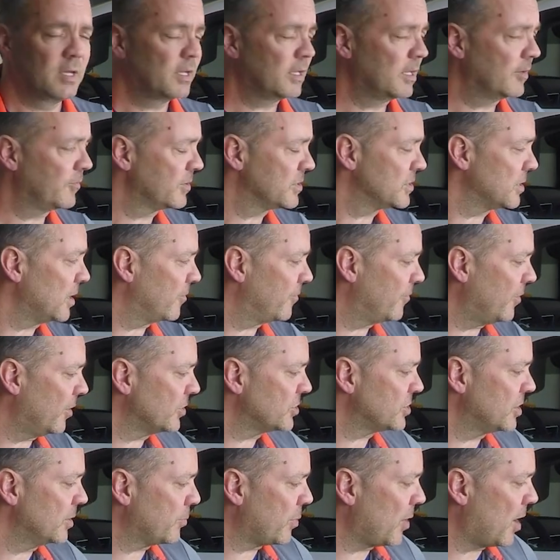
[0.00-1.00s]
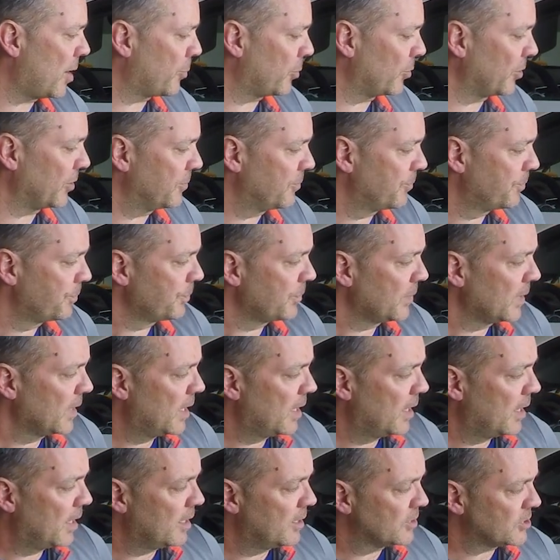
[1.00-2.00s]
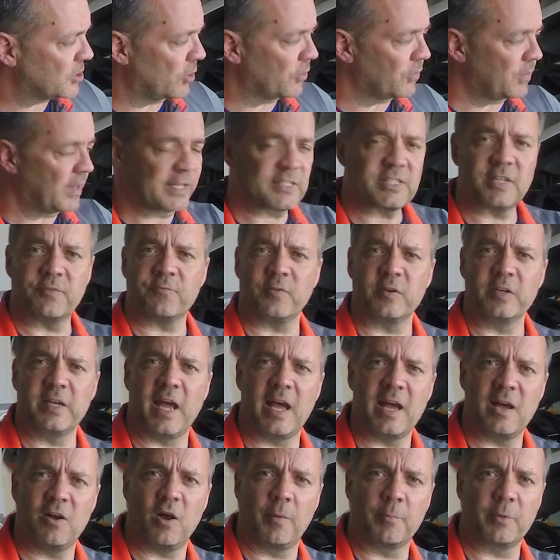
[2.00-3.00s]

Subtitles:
if it's not functioning properly. So that's it for now.